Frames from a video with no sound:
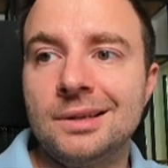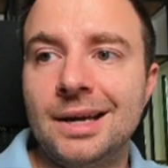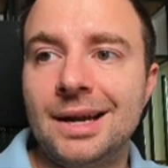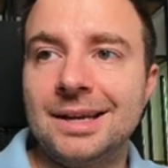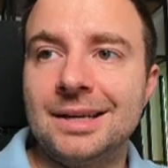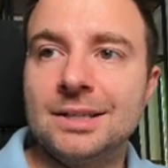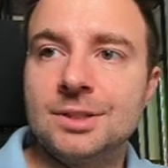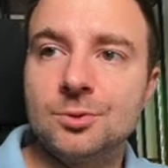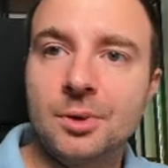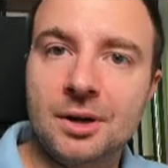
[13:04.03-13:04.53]

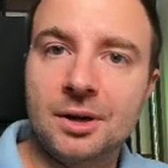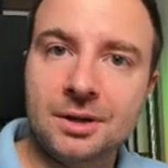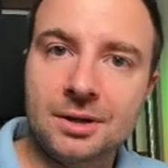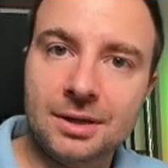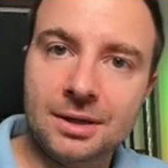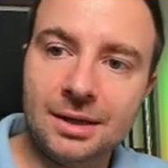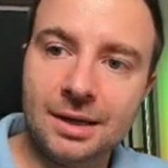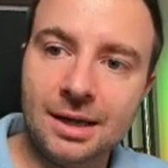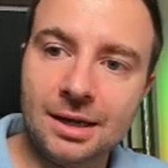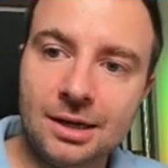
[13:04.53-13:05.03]
That is,
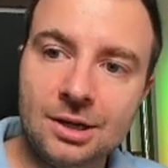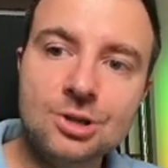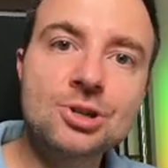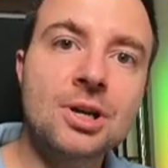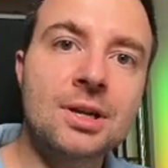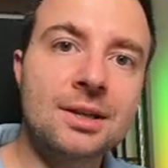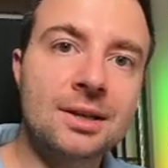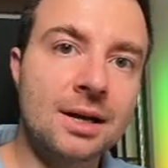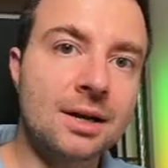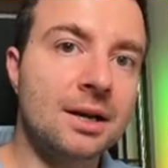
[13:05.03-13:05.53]
we're
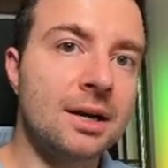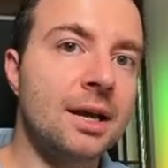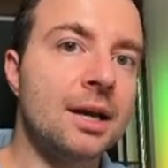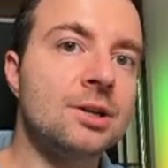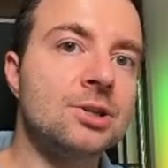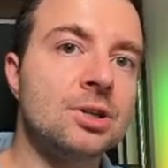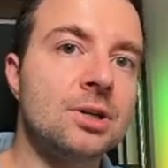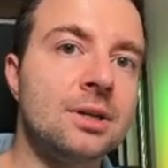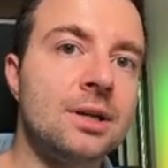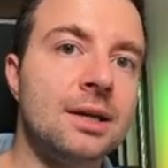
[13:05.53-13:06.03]
initiating a
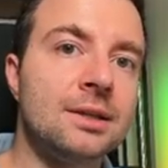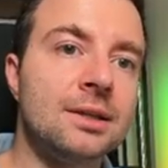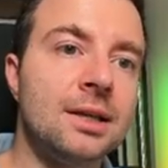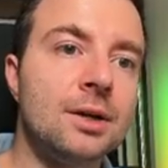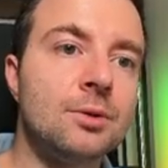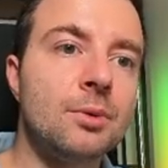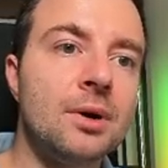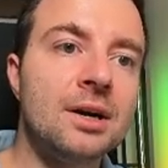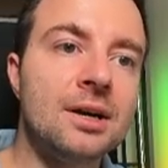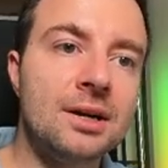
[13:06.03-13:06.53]
connection and
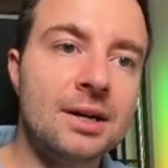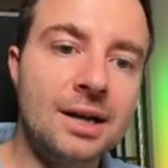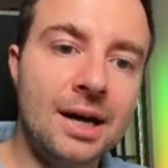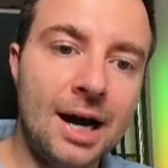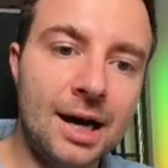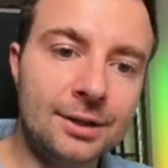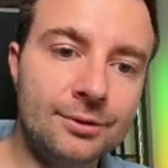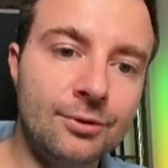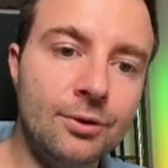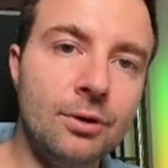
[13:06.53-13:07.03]
then we're
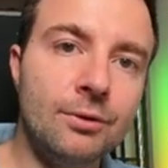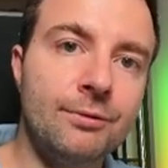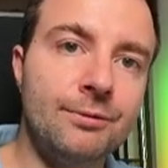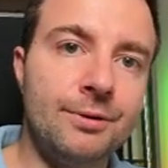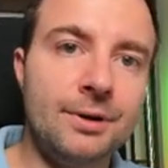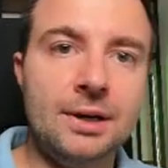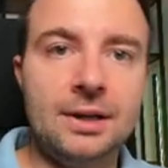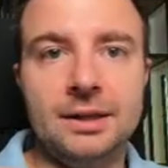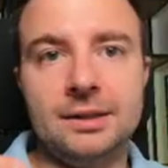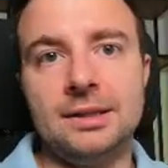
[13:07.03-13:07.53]
not
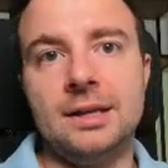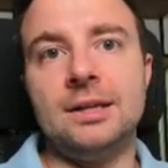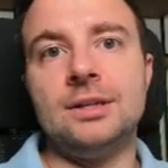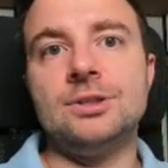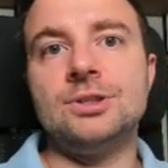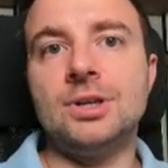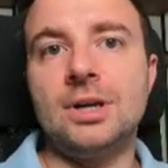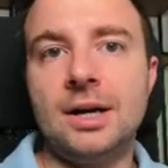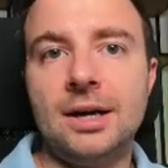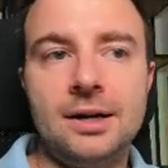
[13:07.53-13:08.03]
fulfilling the
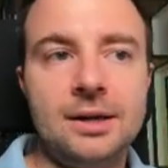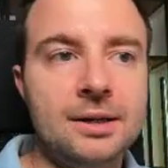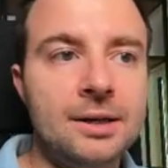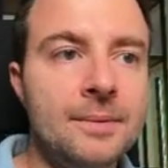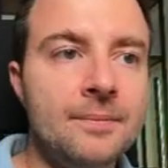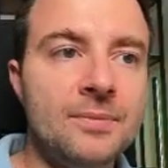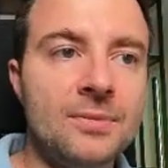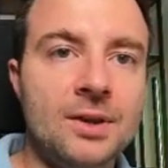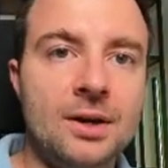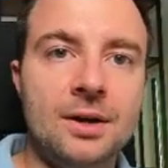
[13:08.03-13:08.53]

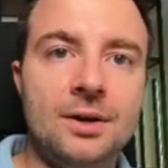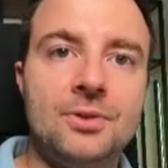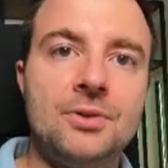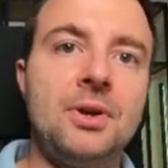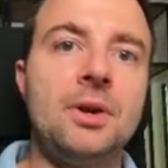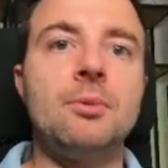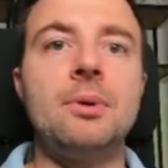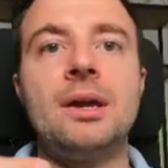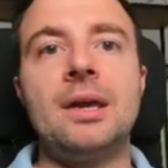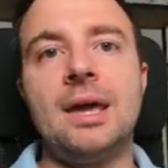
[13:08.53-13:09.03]
entire uh,
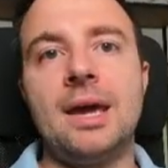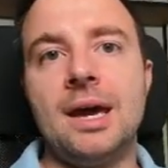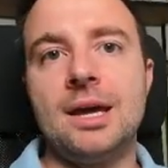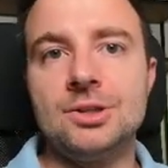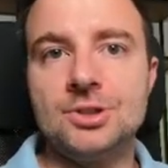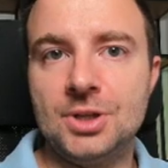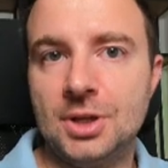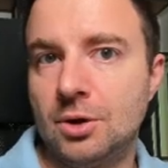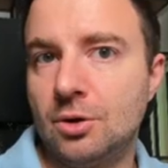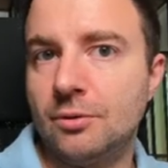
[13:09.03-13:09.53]
three-way
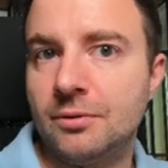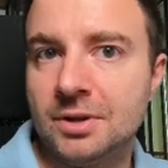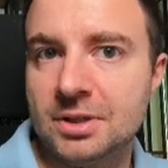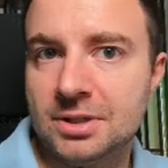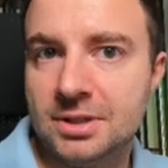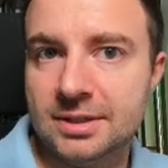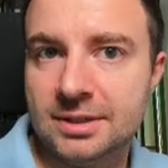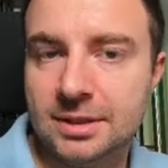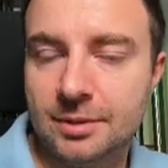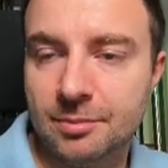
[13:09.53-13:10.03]
handshake over
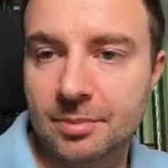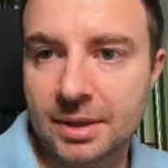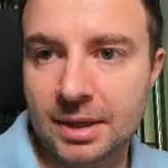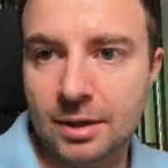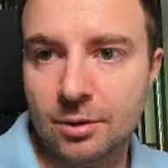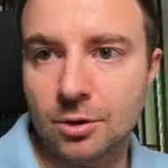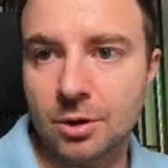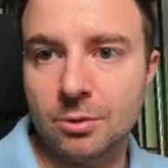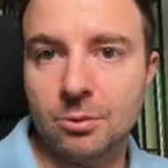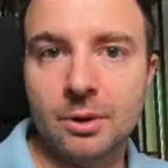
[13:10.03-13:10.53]

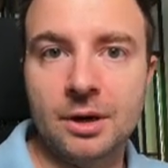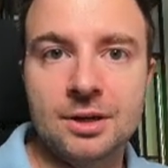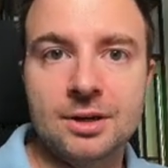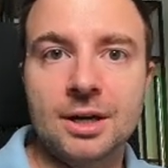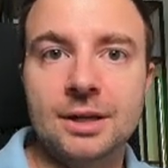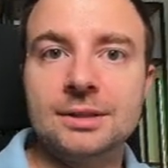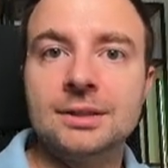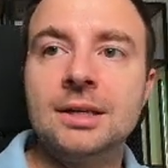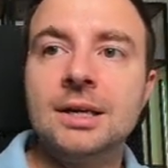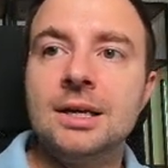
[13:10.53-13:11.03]
TCP, or we're
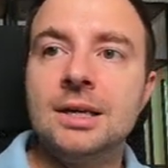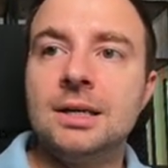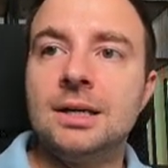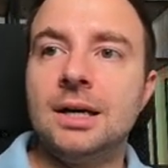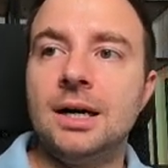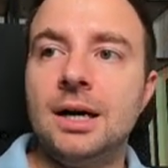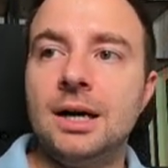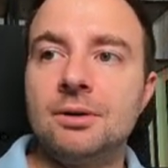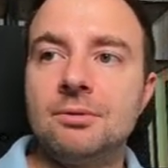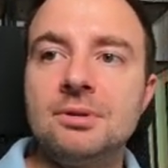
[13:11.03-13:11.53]
not
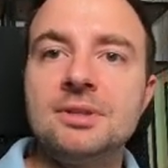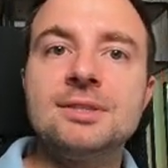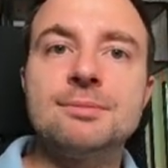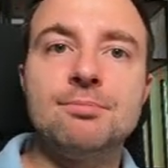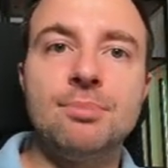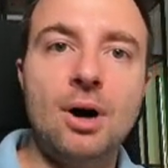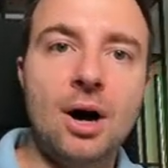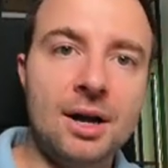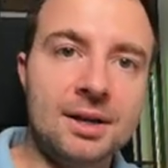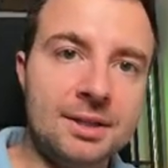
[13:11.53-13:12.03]
uh,
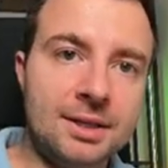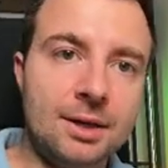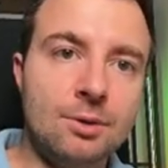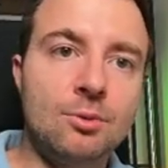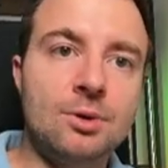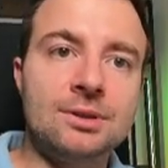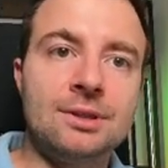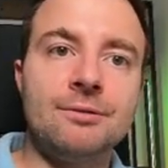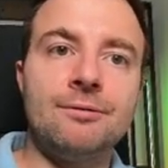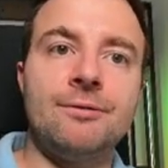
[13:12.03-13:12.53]

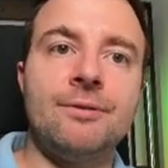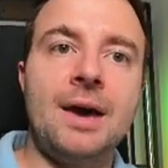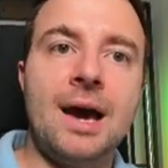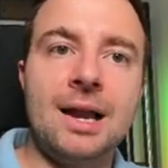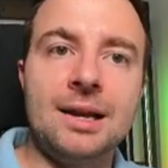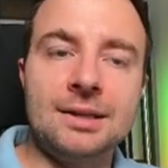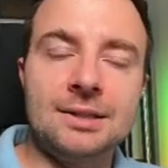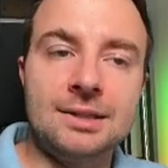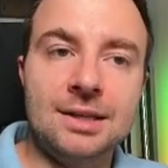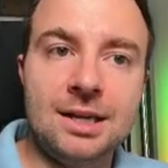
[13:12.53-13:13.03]
responding with a
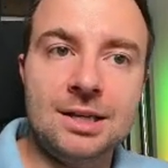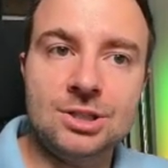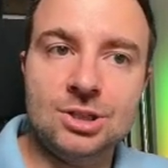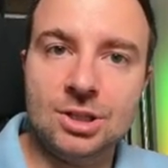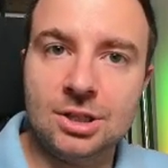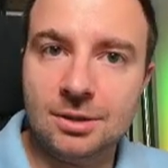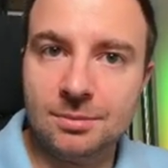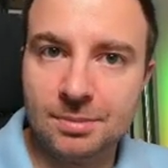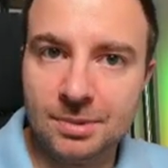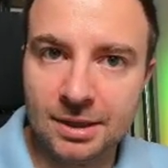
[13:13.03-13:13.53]
valid
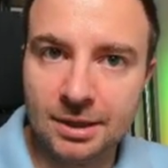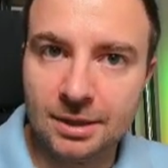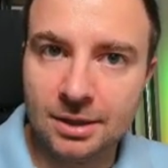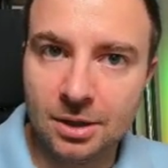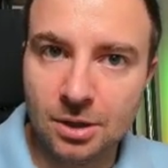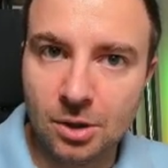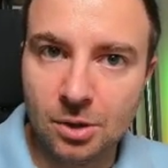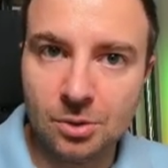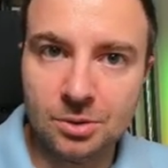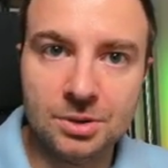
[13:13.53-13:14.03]
HTTP
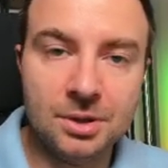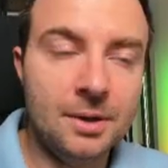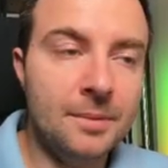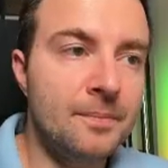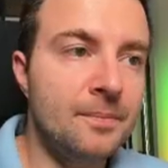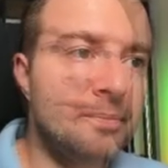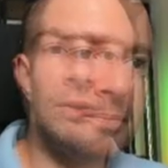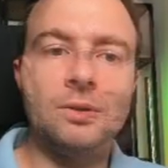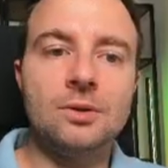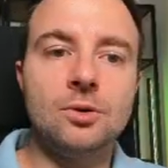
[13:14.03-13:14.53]
code,
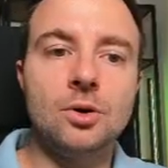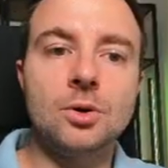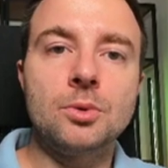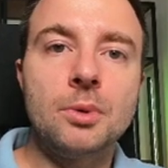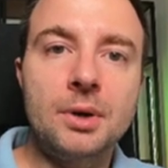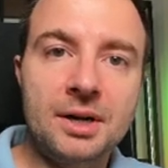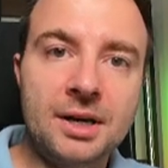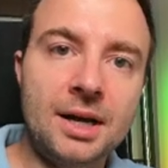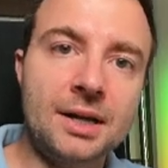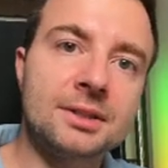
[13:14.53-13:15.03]
or
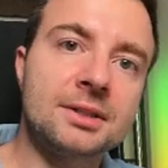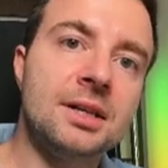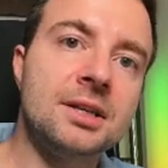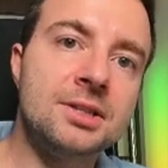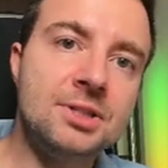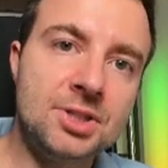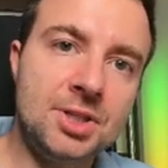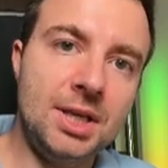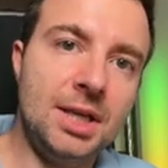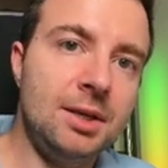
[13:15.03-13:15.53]
we're not
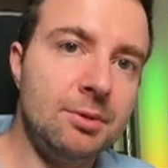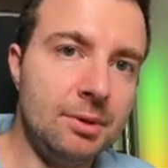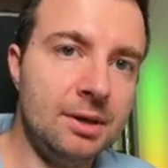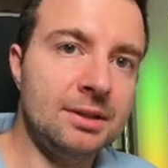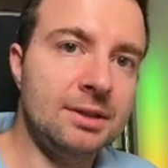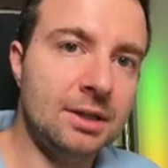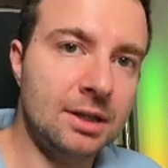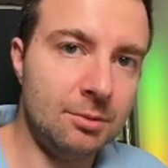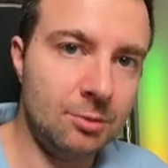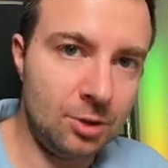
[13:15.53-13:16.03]

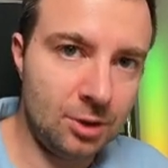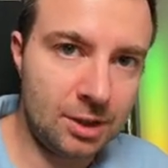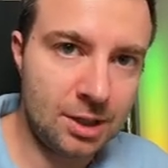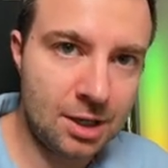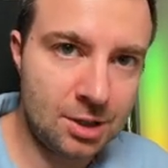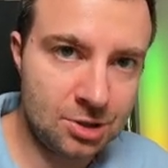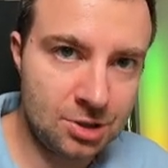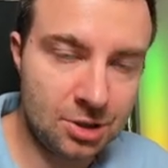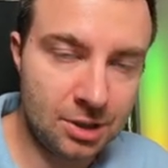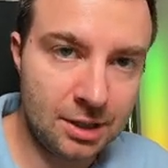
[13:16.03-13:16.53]
continuing the
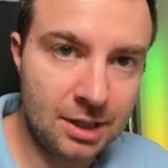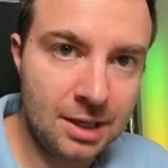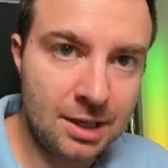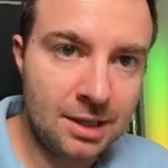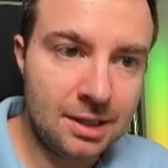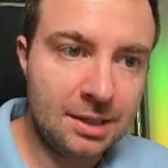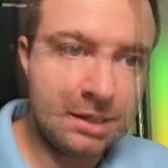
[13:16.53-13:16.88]
communication